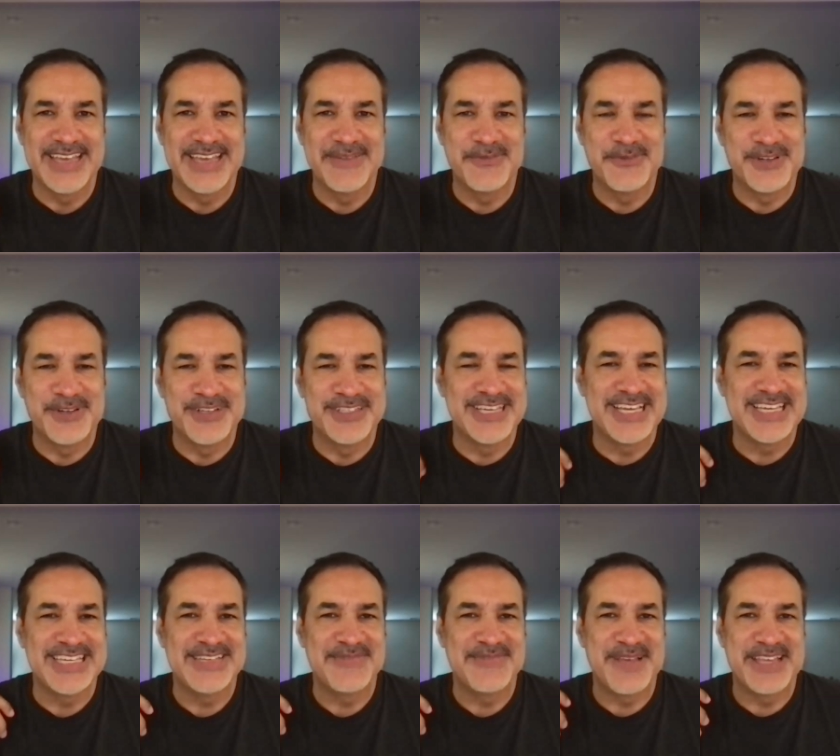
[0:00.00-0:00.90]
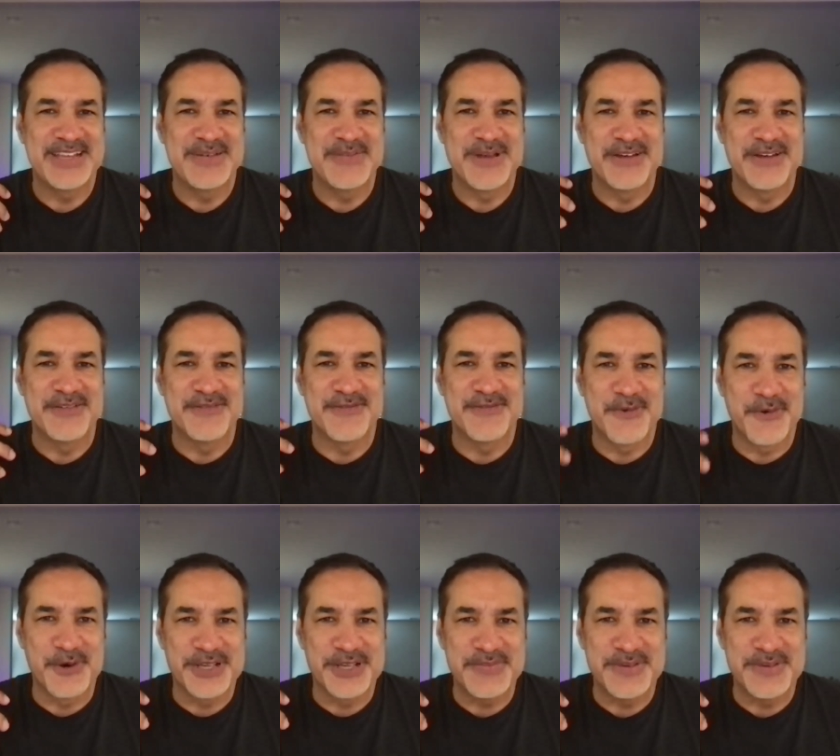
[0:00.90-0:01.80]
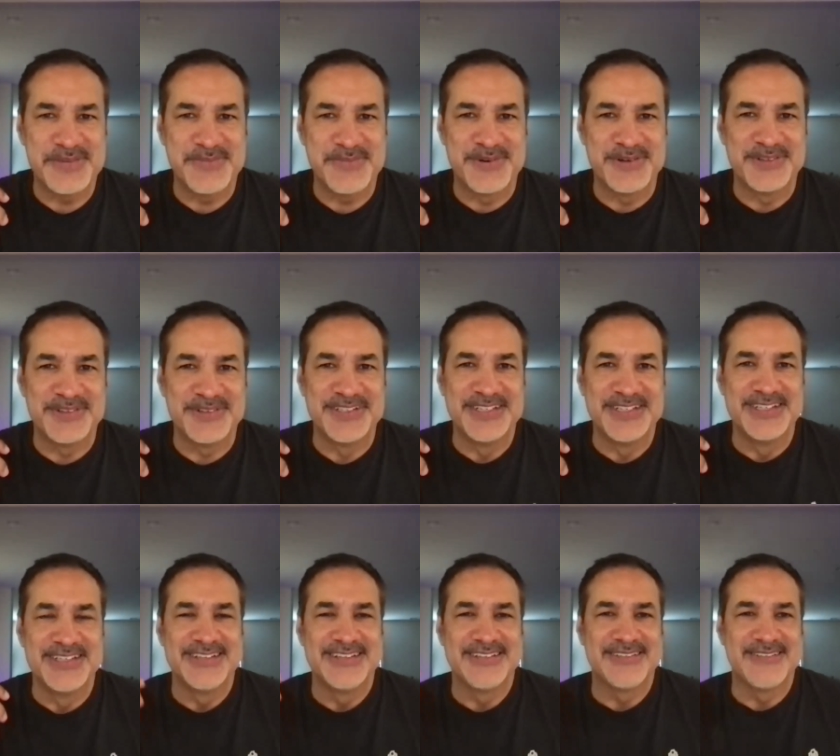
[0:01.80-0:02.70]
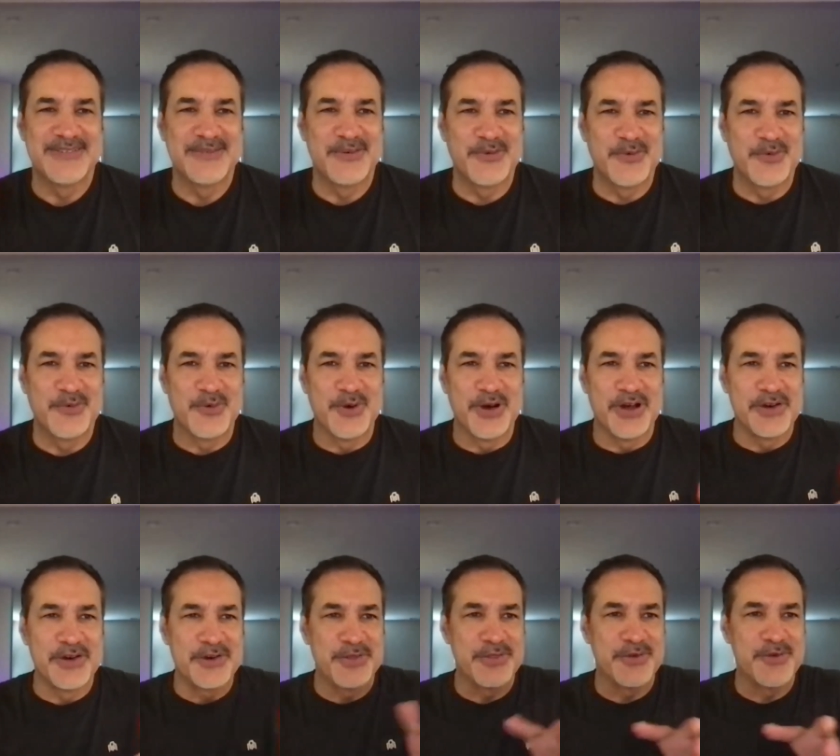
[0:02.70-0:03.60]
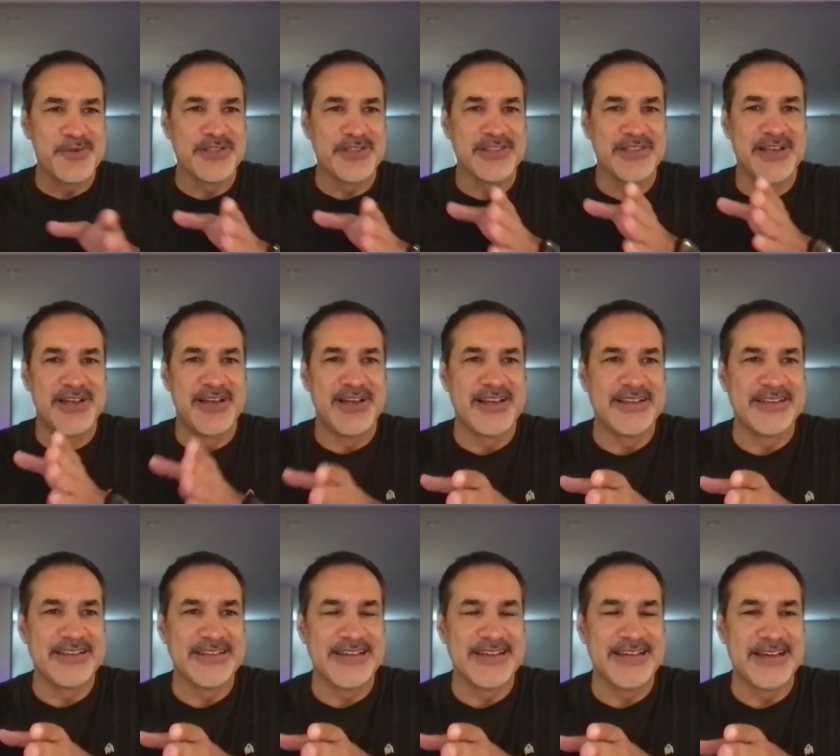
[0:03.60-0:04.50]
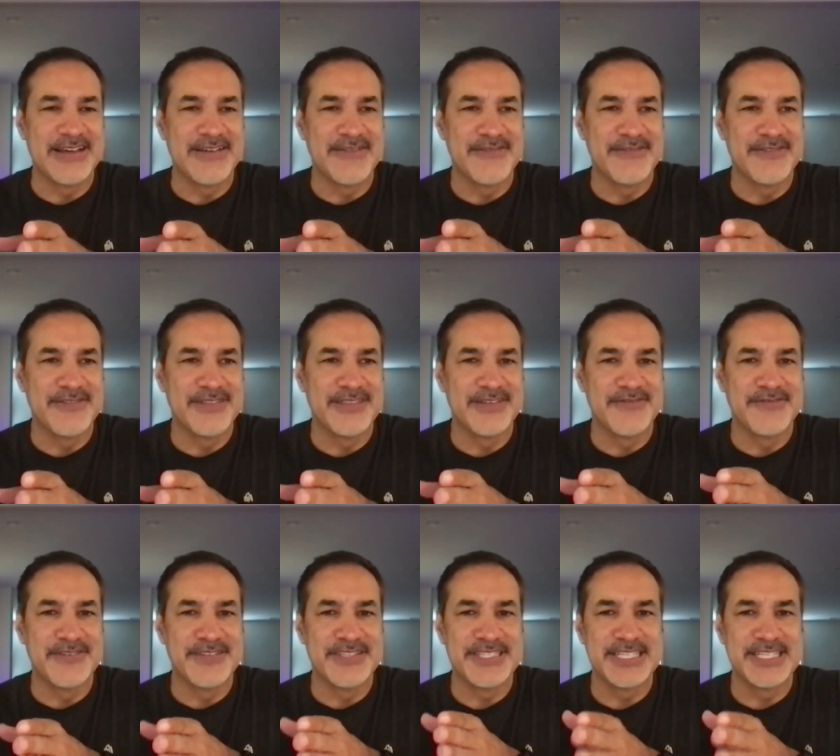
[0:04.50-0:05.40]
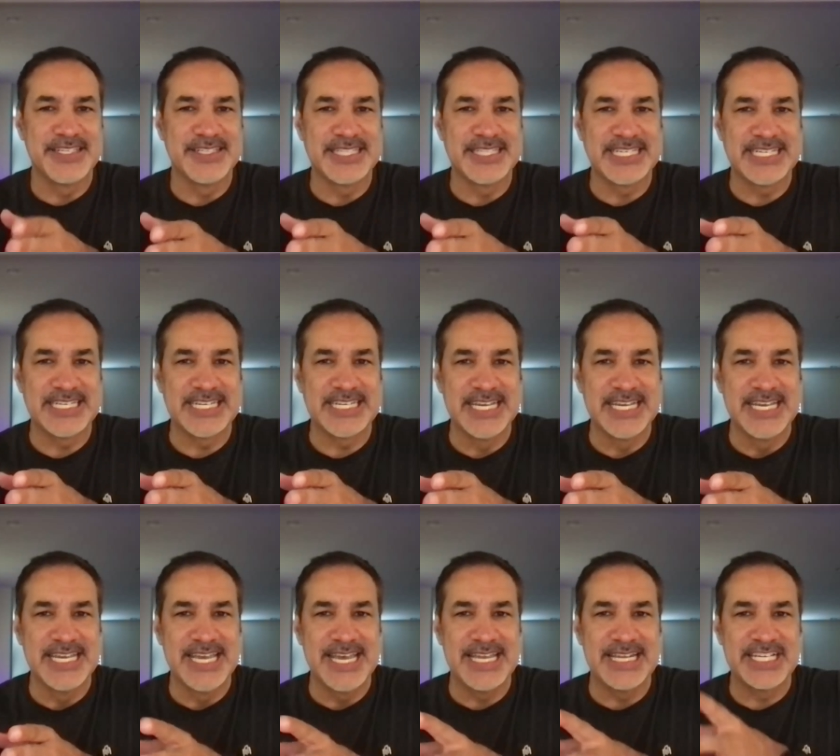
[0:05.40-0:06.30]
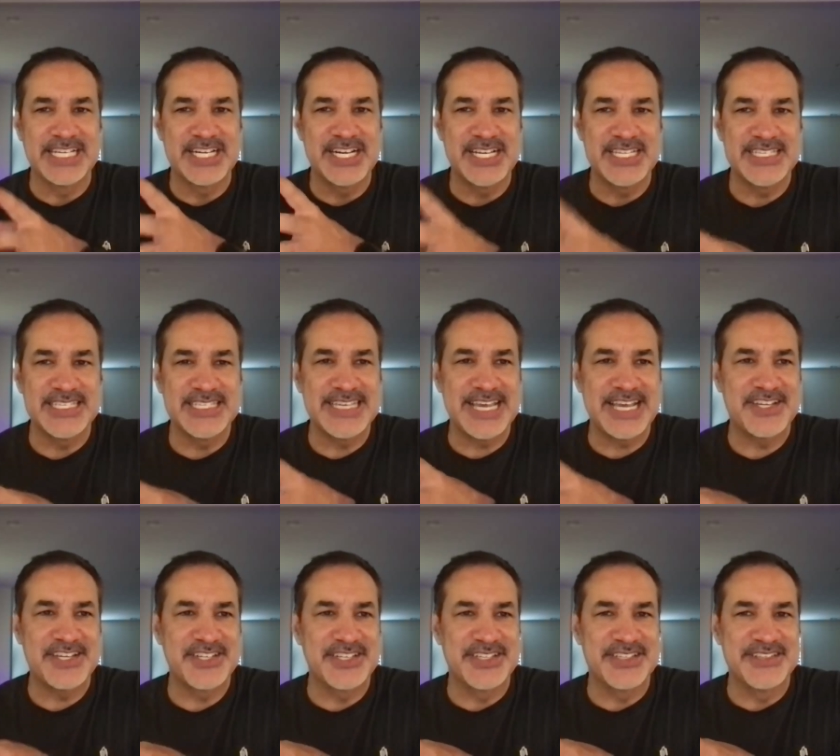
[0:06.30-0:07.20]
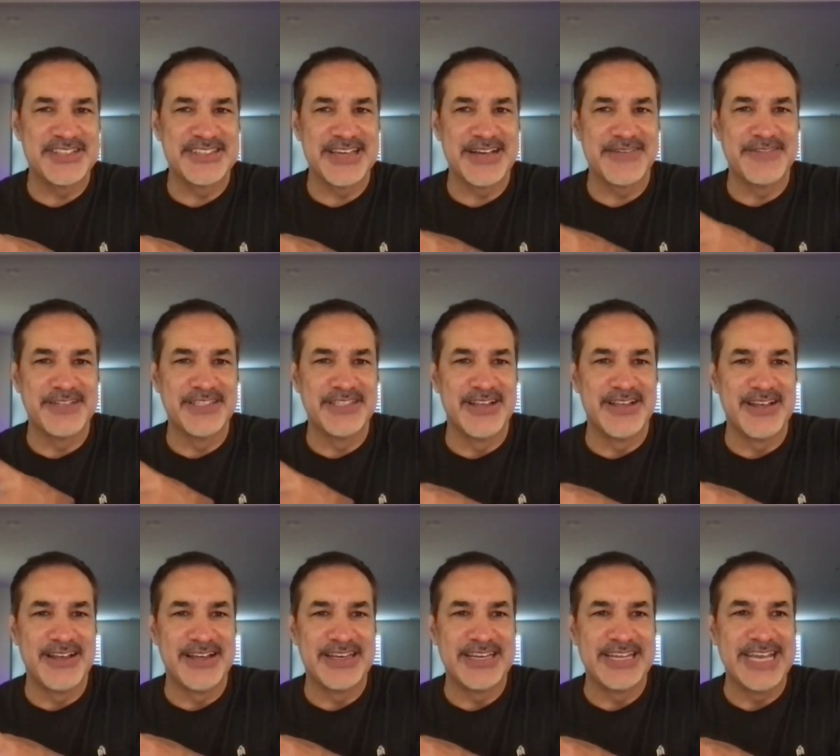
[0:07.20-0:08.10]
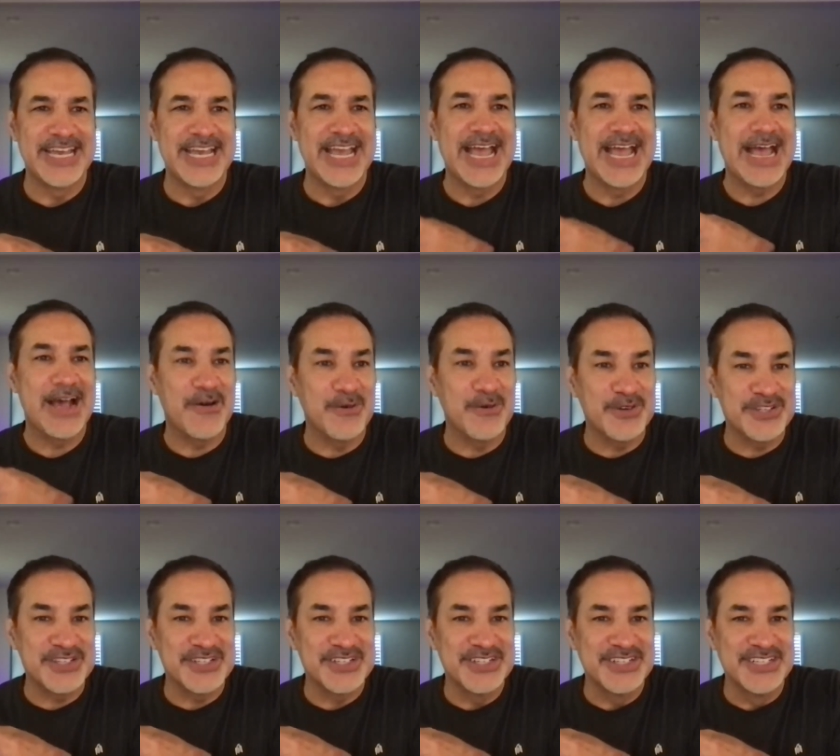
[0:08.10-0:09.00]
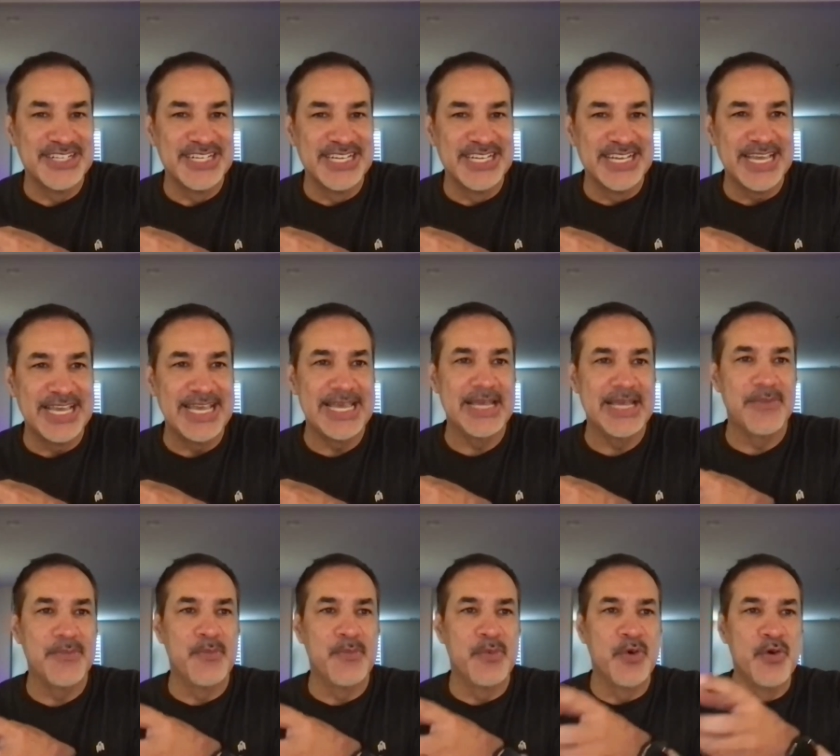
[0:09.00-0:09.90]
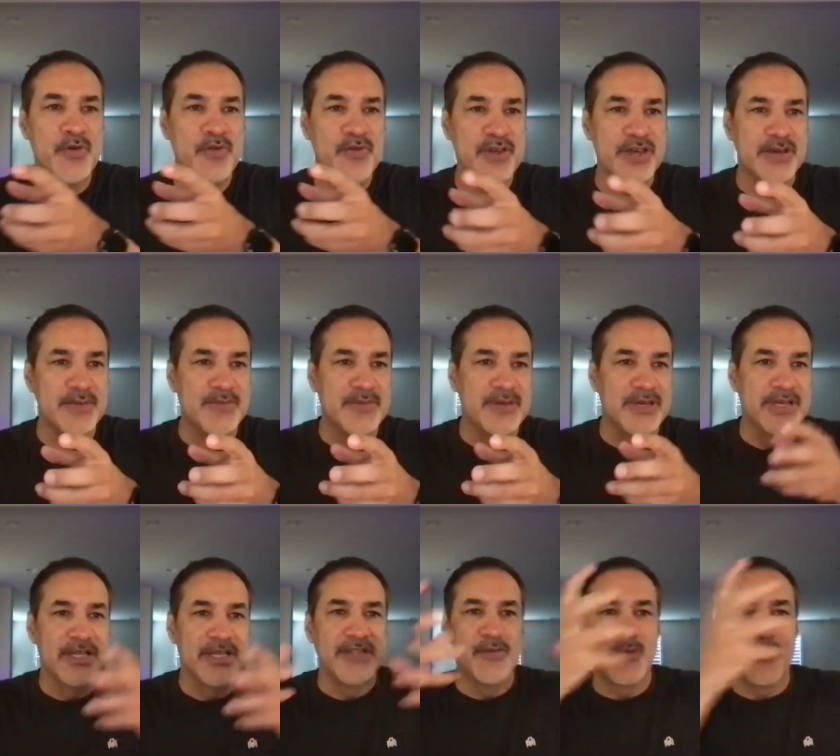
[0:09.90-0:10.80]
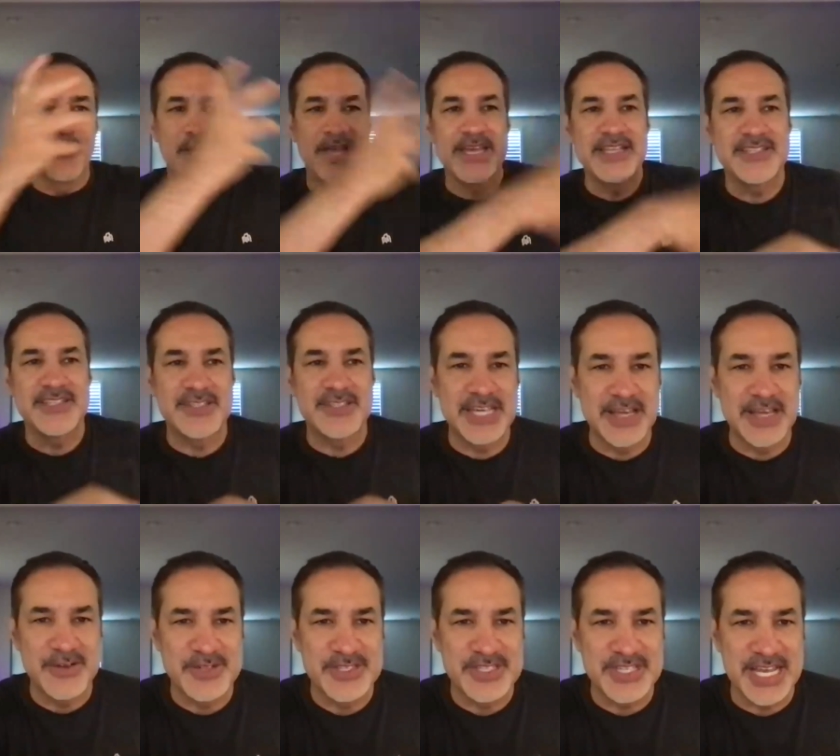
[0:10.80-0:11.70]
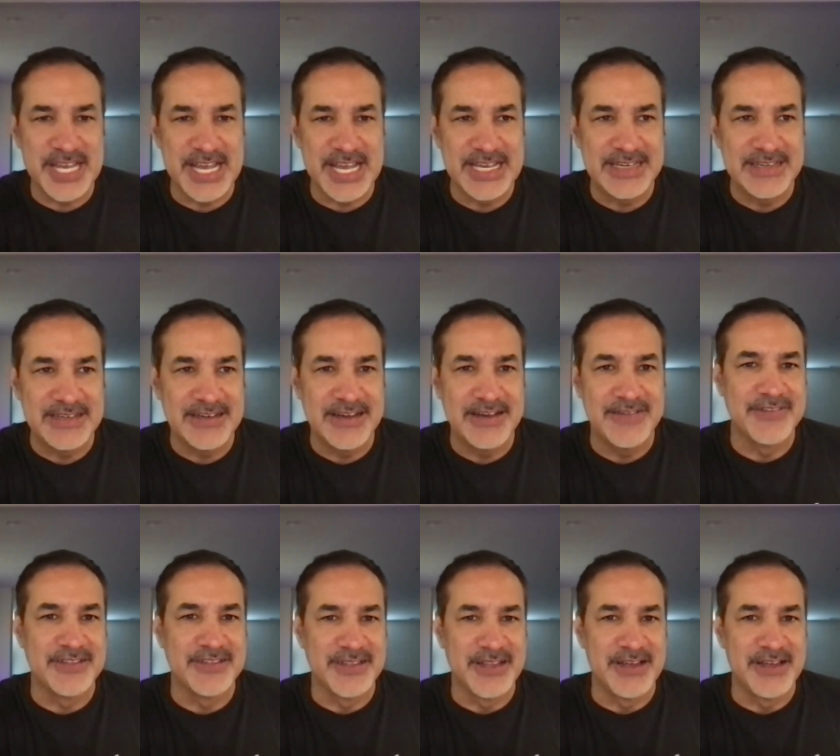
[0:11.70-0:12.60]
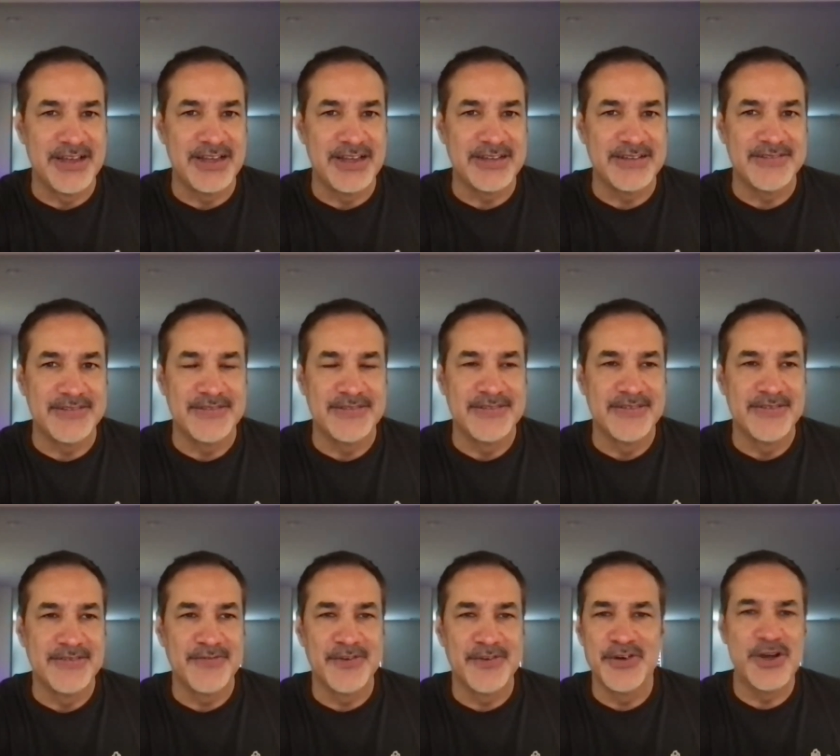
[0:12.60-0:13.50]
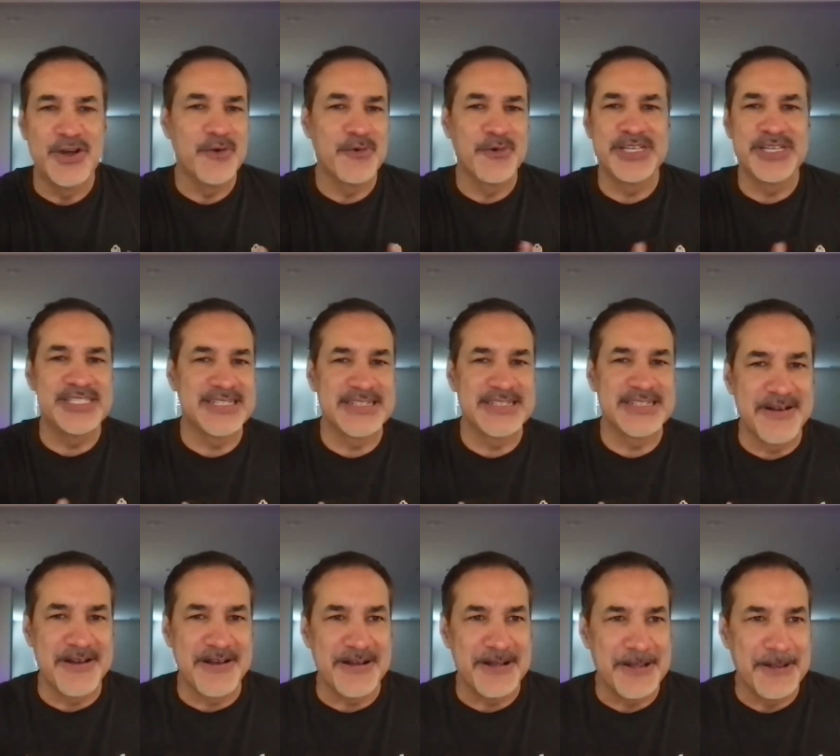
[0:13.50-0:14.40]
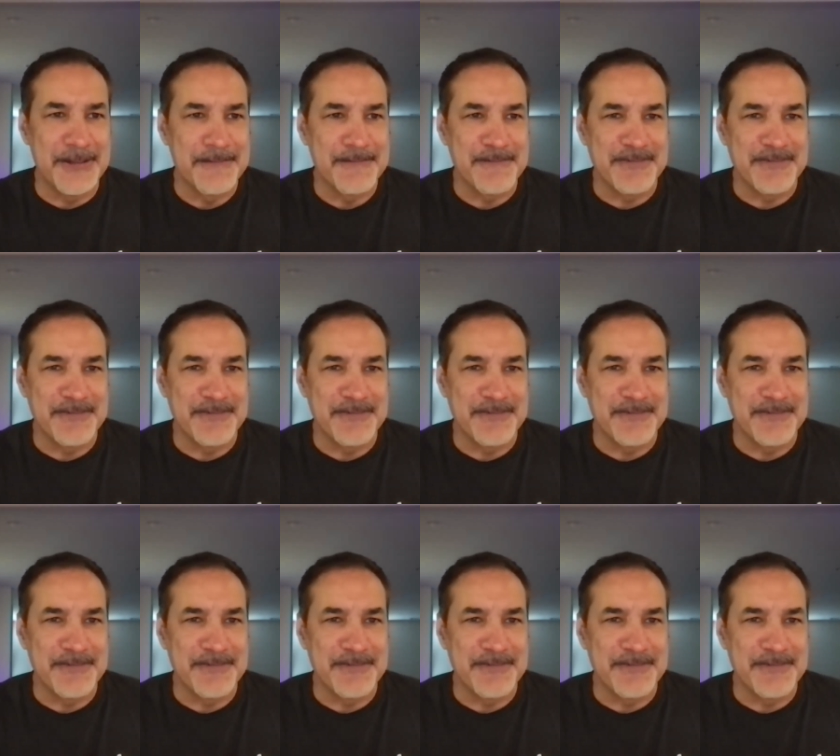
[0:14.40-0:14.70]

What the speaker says: And one day he made about 40 people wander through the lawn of the facility and cut sections of the lawn out and move them way to the other side of the lawn for no reason at all.